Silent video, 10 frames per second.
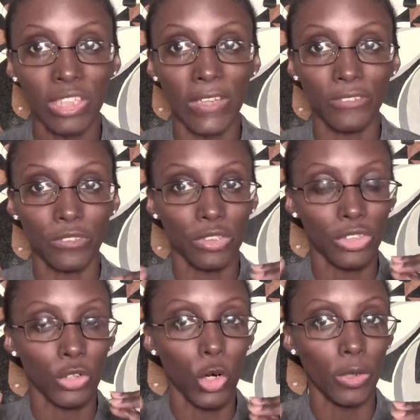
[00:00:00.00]

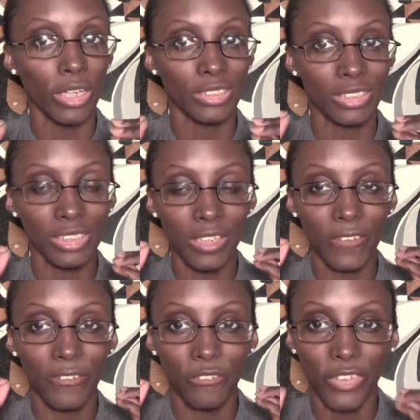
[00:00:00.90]
It's
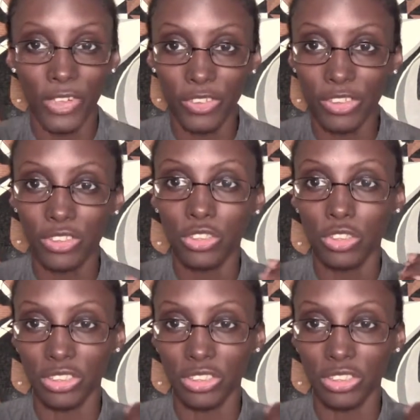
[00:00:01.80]
very